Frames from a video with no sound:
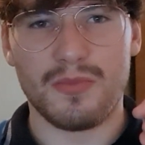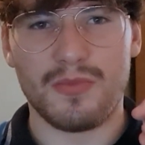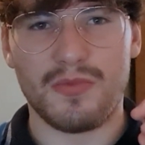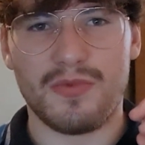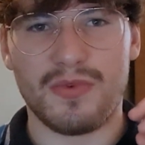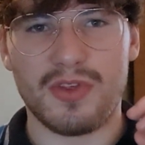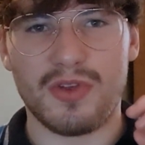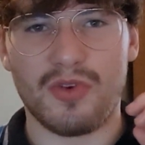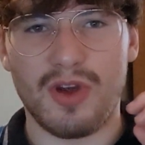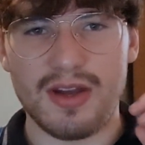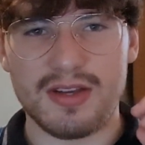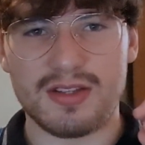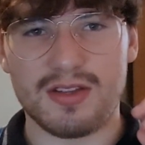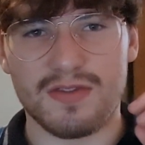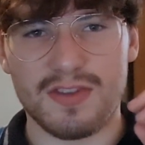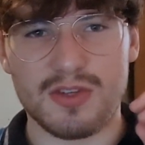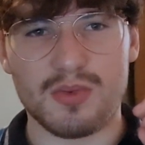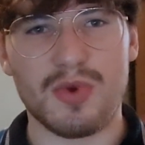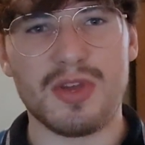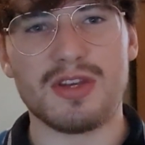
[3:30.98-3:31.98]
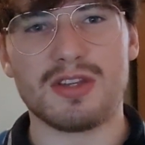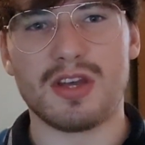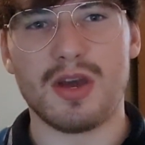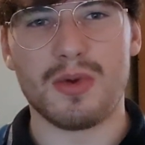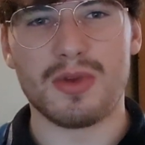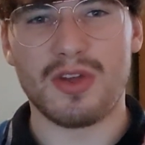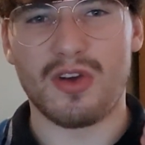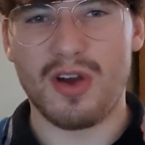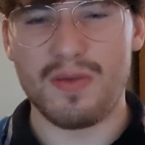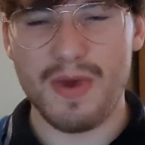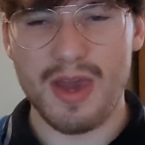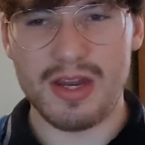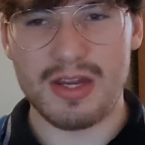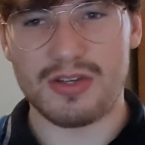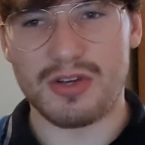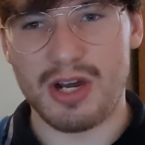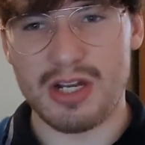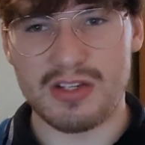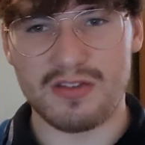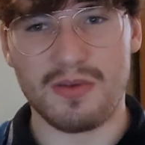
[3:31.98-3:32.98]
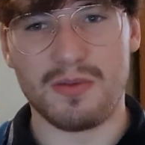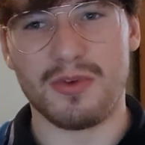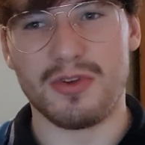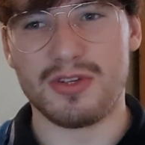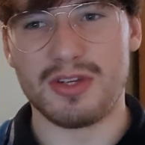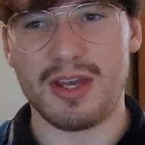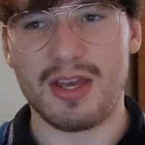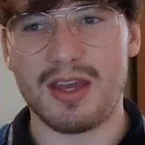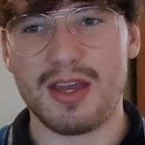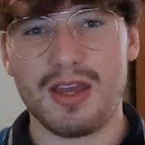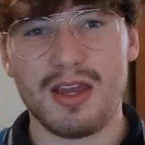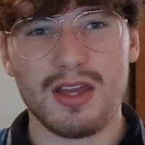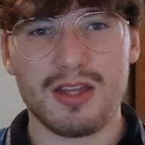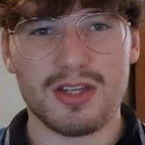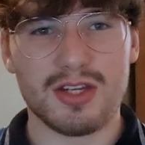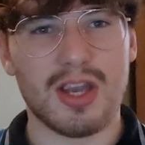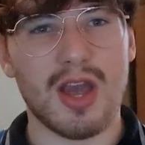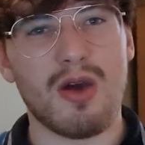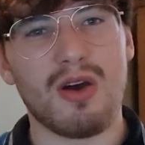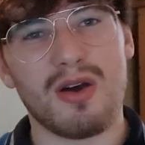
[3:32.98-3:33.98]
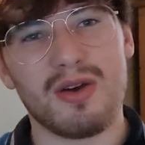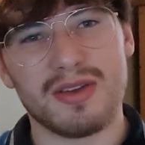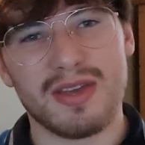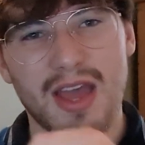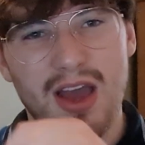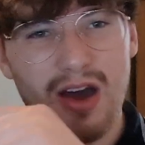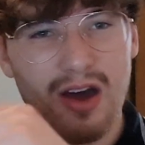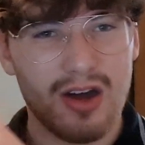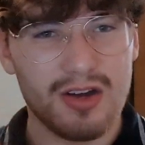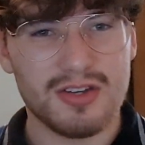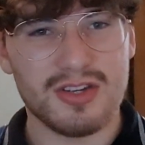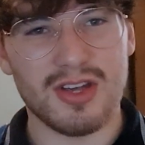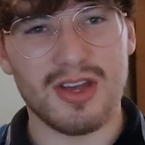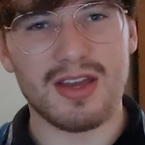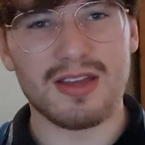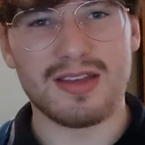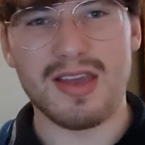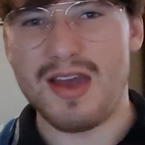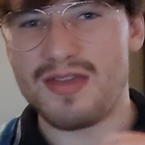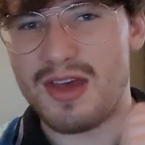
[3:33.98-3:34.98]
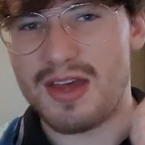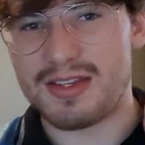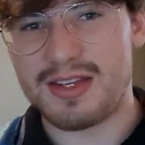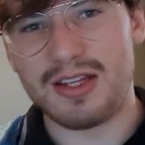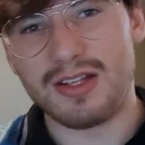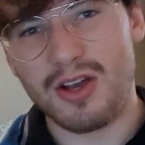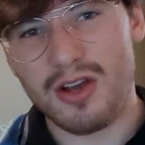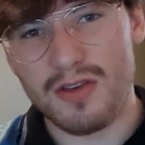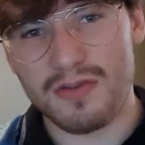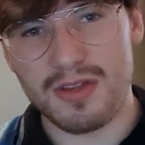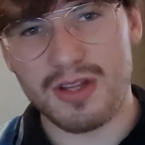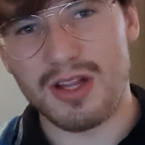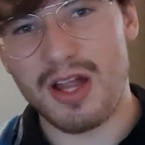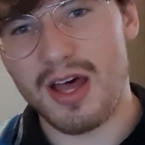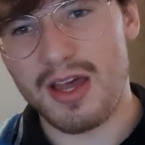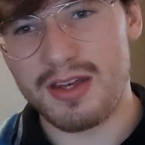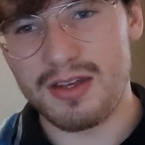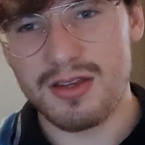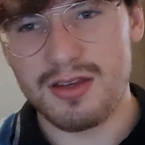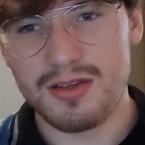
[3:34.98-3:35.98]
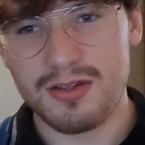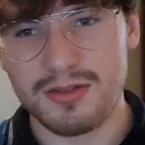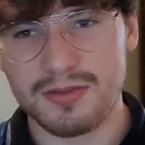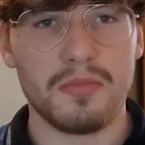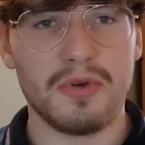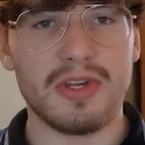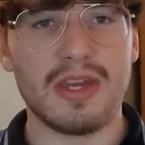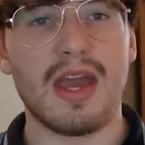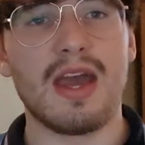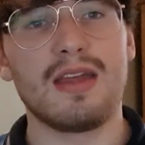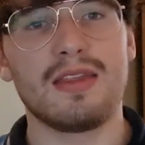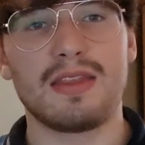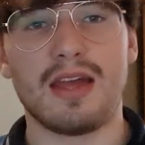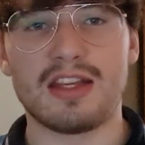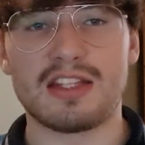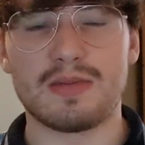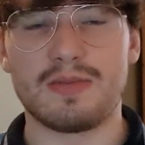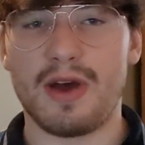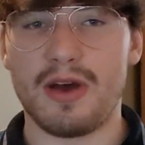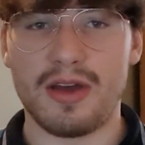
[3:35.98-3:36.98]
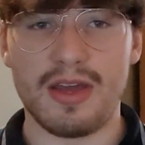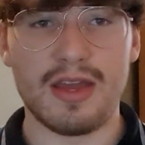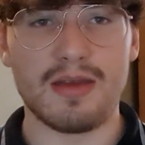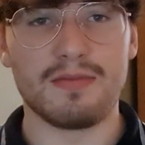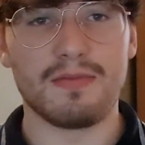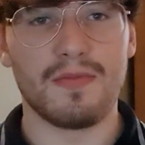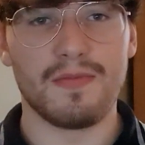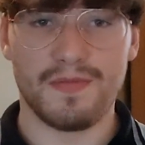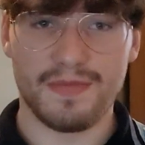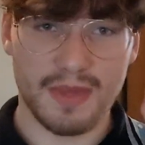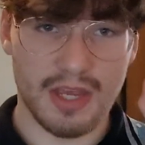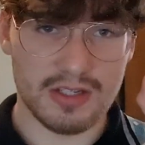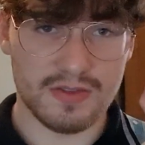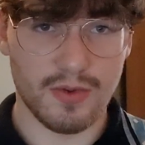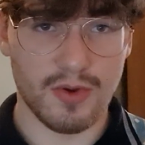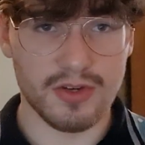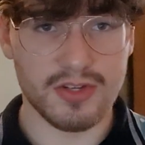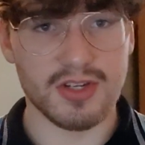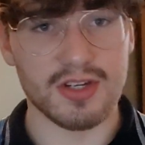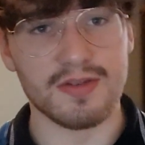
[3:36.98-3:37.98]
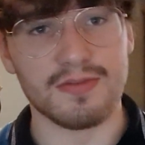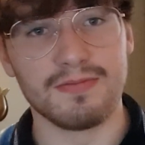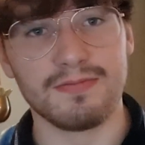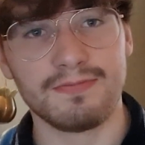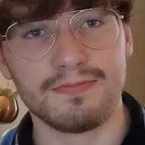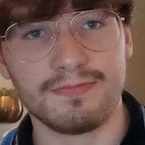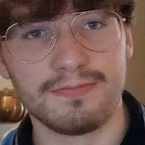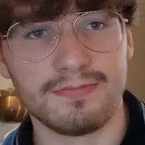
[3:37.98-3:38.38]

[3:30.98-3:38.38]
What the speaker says: for the rest of this window with our remaining transfer budget to go out and get Archer and get that deal over the line. But yeah, that's about it. Thanks for watching.